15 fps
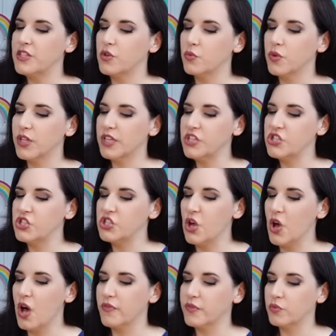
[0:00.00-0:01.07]
It's a really
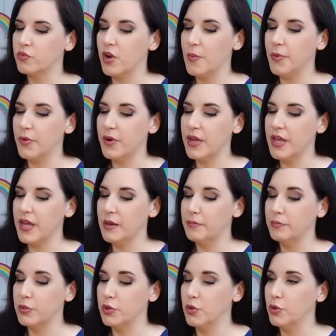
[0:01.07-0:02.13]
soft, rubbery,
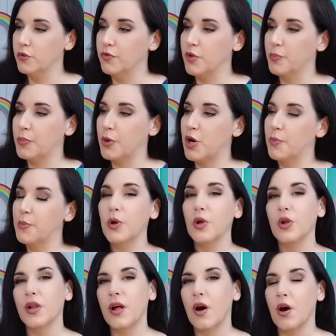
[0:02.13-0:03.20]
beautiful
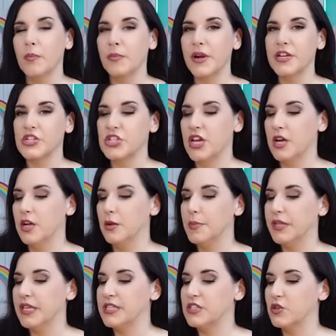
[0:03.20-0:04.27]
purple ombre shell,
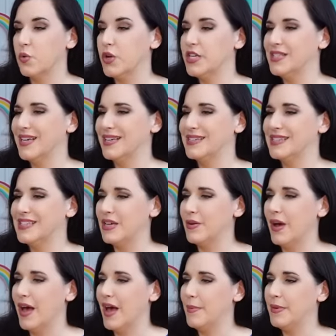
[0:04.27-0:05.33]
but let's squeeze it and see
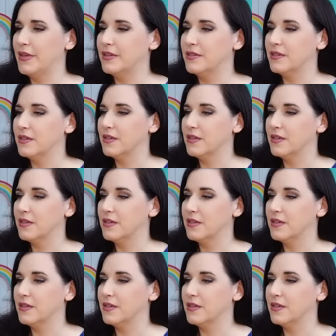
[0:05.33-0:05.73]
what happens.